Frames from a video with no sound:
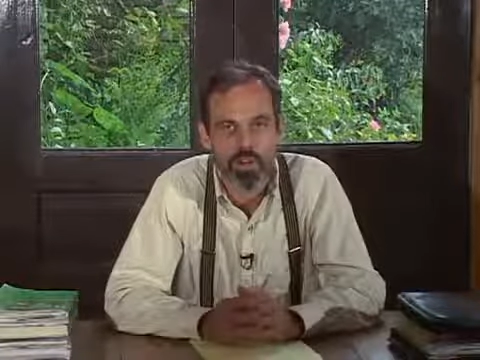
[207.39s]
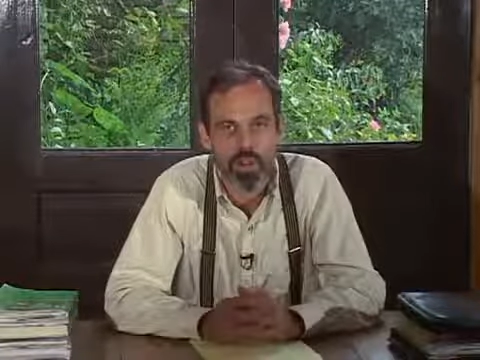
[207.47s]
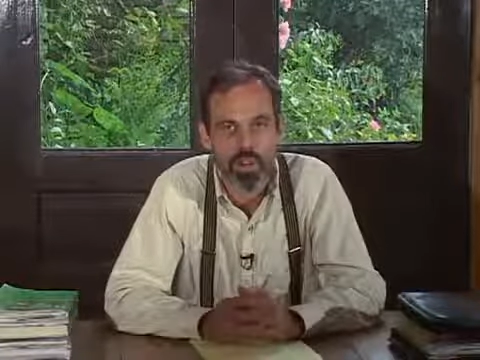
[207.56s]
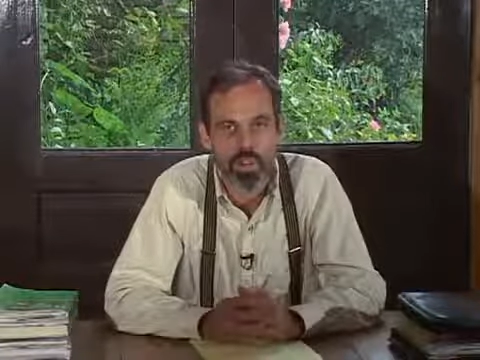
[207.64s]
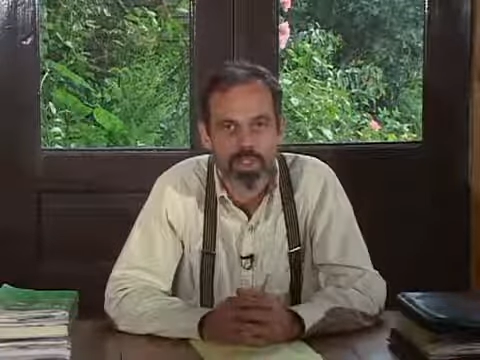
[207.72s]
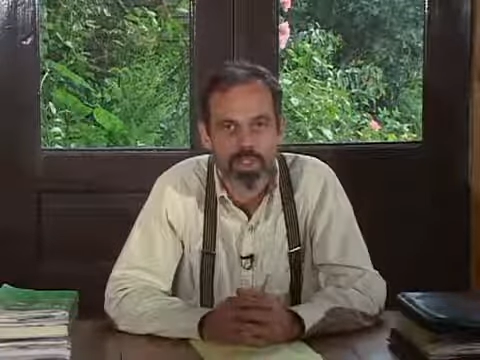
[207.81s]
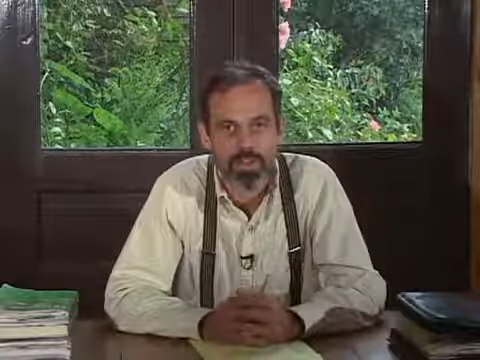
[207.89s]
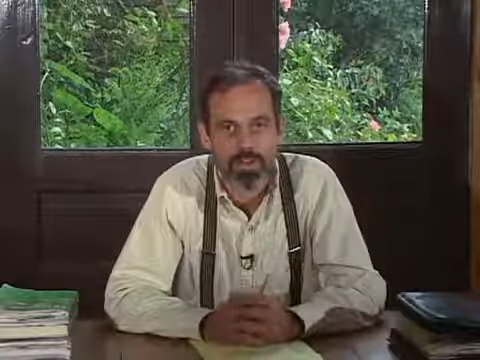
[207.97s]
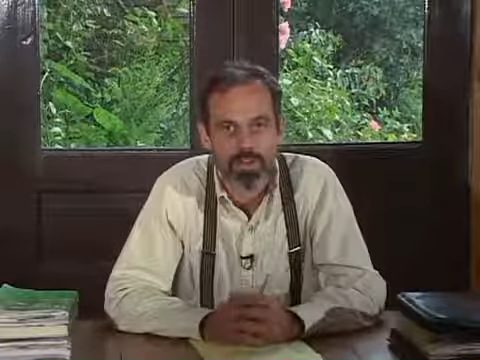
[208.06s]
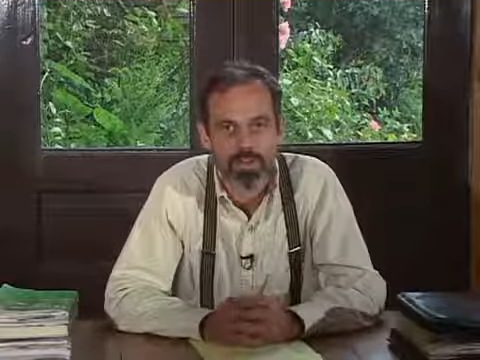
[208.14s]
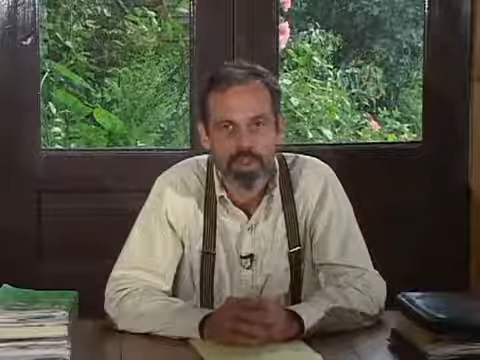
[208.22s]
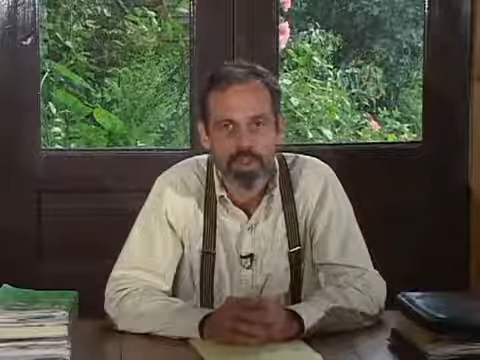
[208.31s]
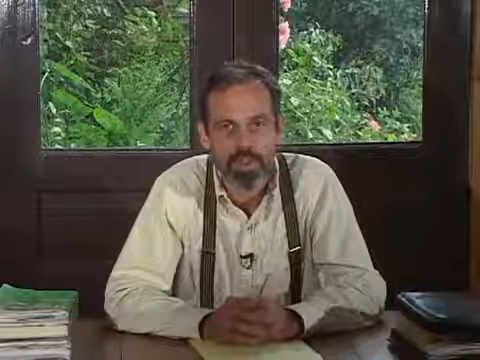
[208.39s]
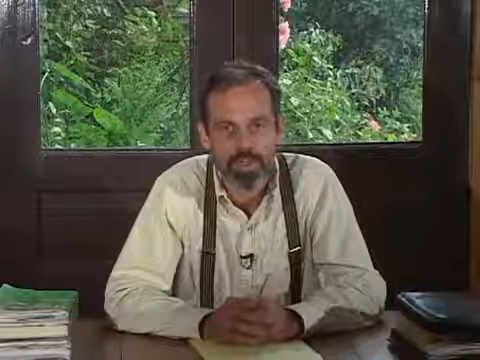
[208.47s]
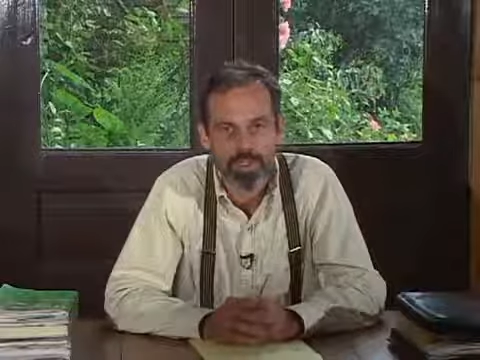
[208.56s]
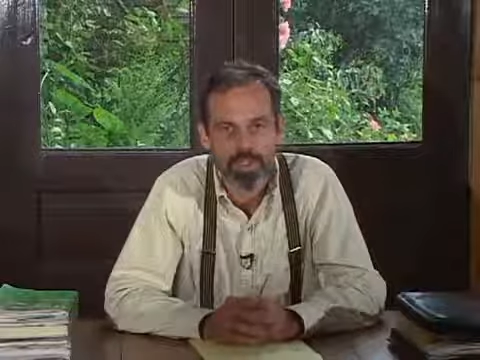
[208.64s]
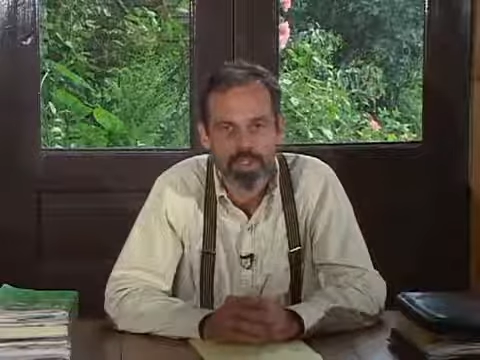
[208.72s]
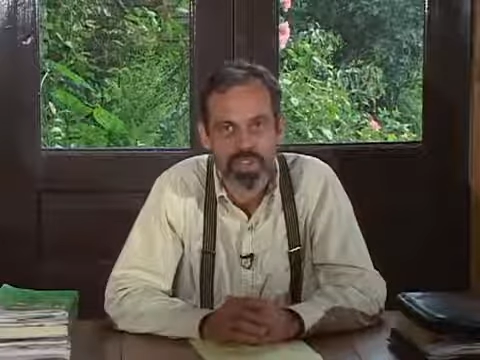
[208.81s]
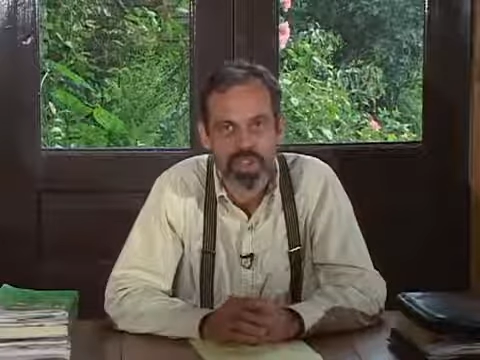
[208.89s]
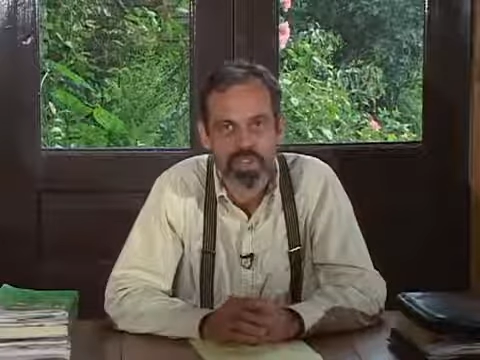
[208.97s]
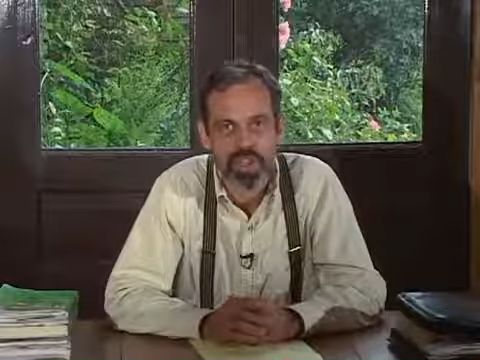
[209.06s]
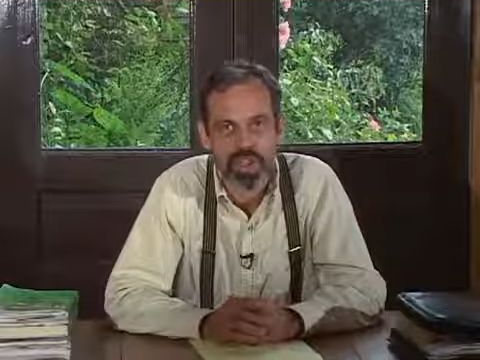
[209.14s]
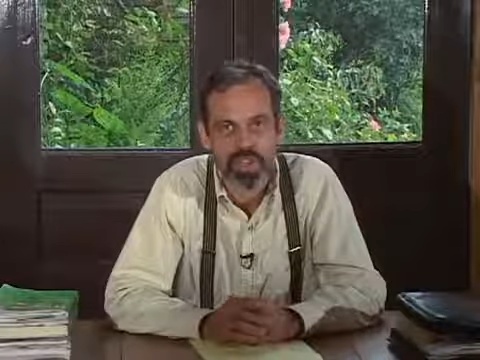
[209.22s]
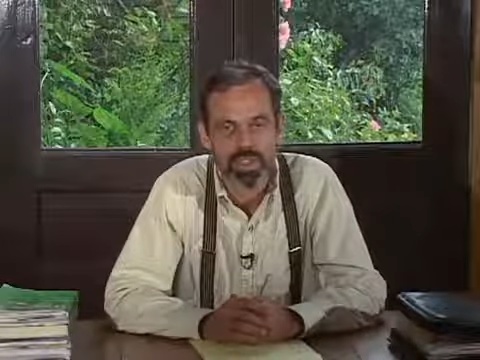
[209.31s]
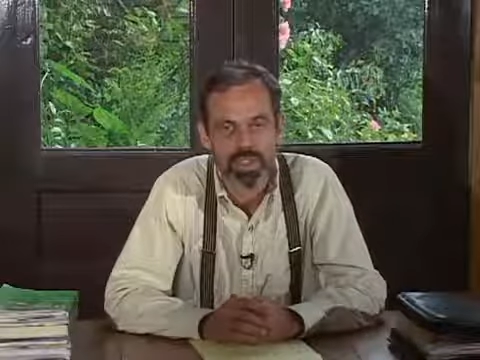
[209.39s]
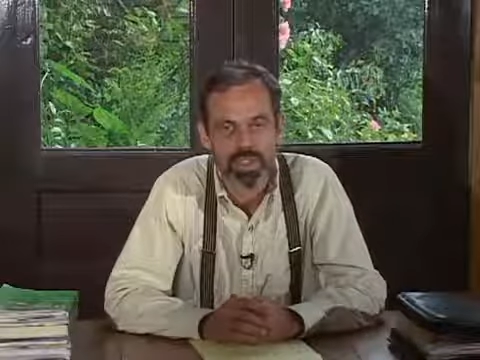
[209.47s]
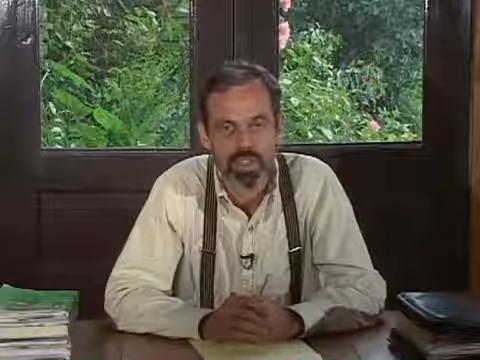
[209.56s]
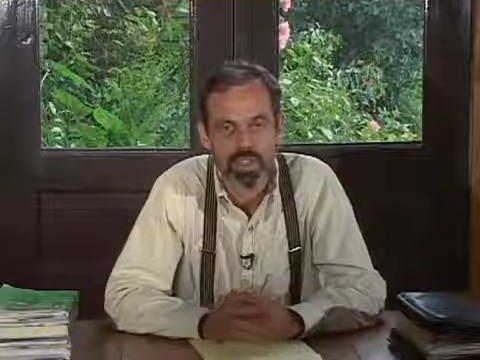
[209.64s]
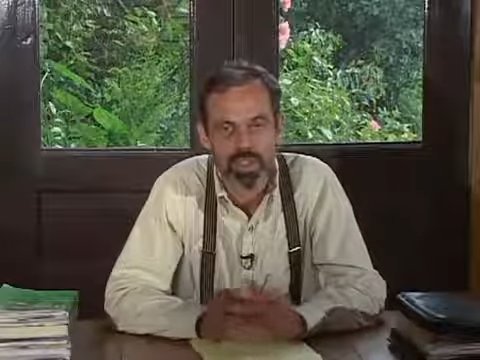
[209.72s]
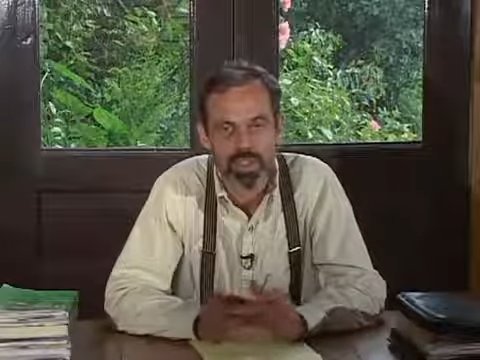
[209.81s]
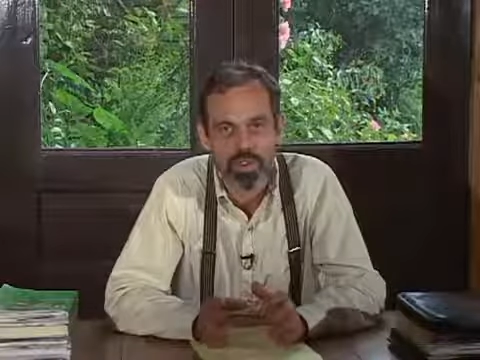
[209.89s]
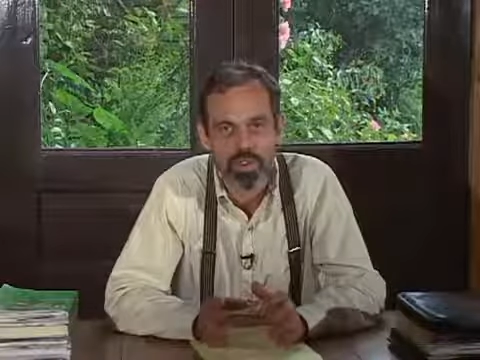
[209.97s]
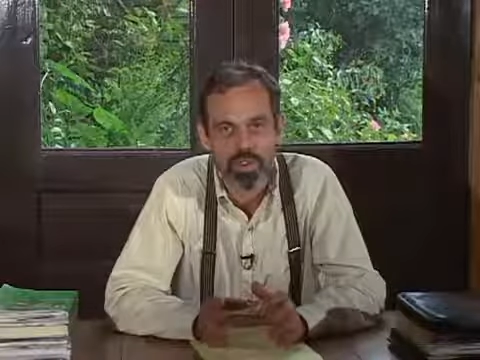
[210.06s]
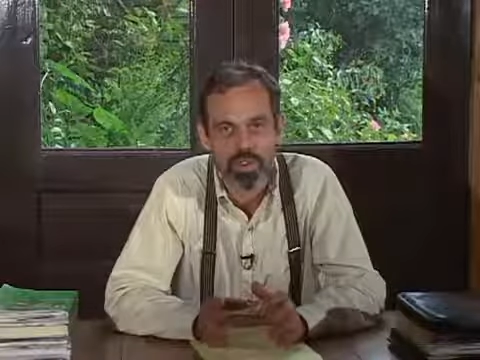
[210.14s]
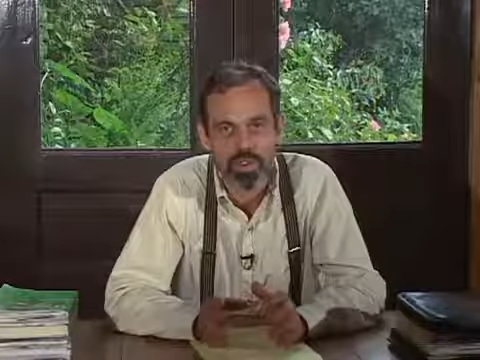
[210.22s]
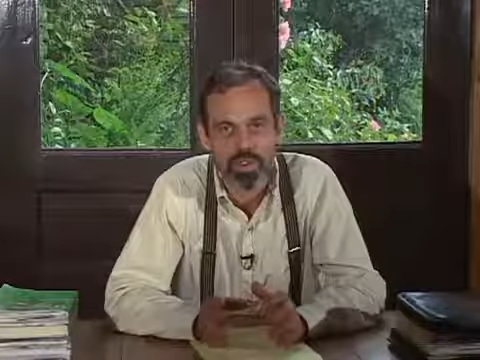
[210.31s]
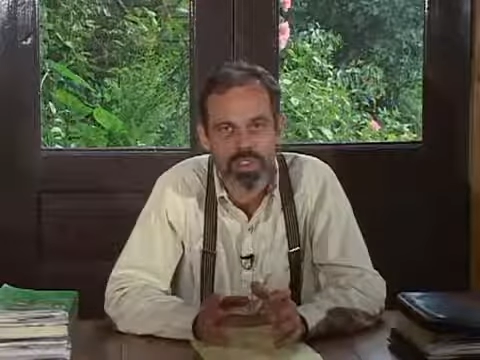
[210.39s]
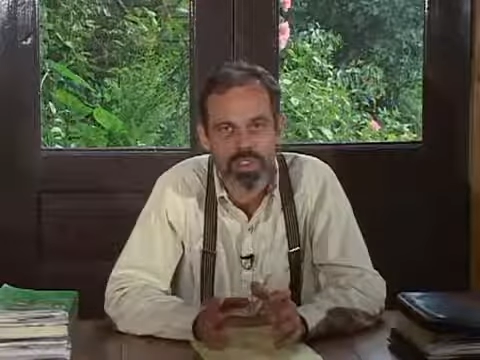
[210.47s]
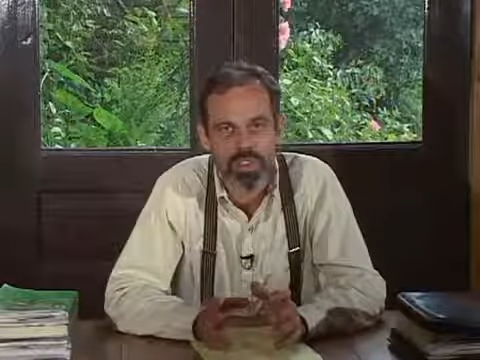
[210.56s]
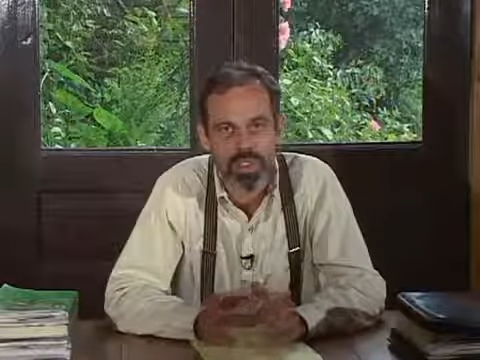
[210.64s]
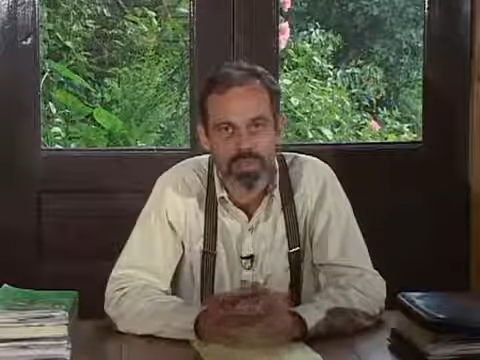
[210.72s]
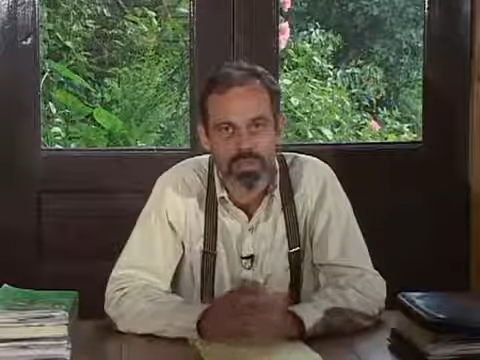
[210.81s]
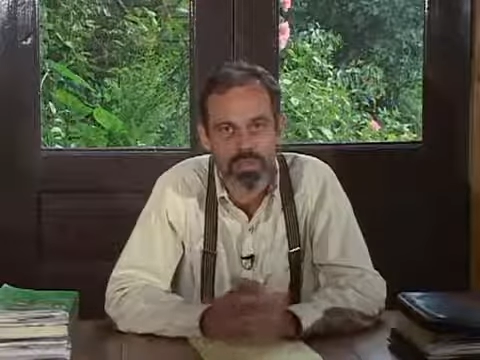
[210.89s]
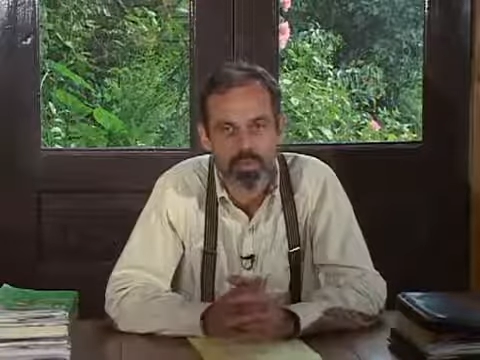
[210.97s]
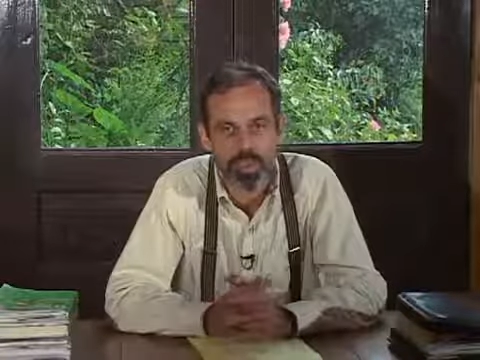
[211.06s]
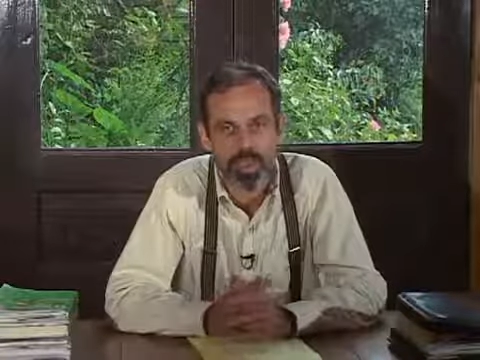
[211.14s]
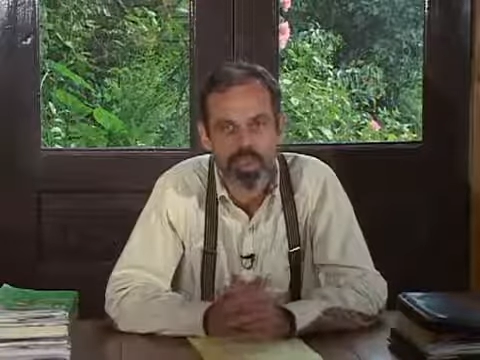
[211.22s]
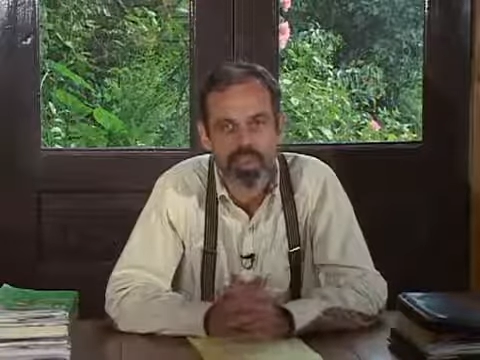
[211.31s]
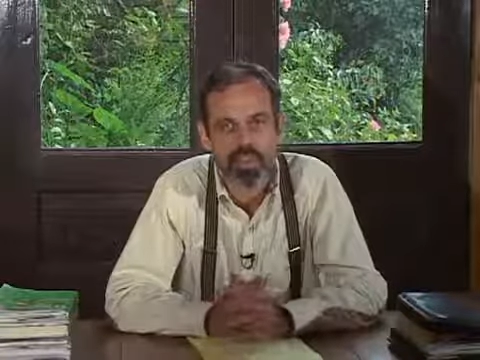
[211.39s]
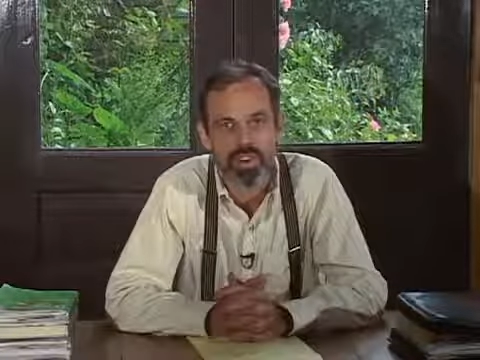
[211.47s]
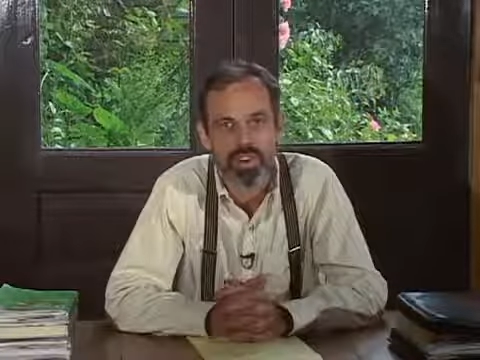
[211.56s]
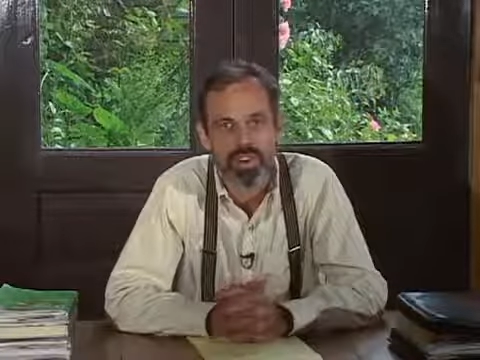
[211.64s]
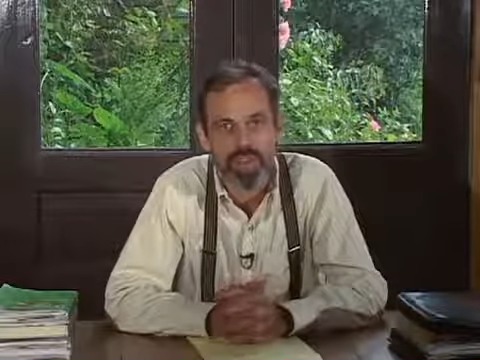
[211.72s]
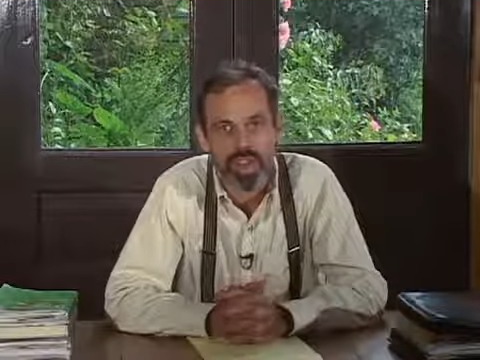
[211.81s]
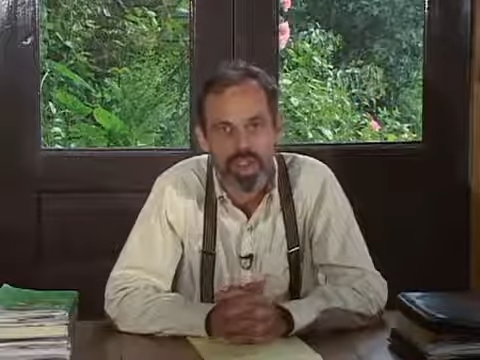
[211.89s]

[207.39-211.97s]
with that will fit your situation and do what seems within your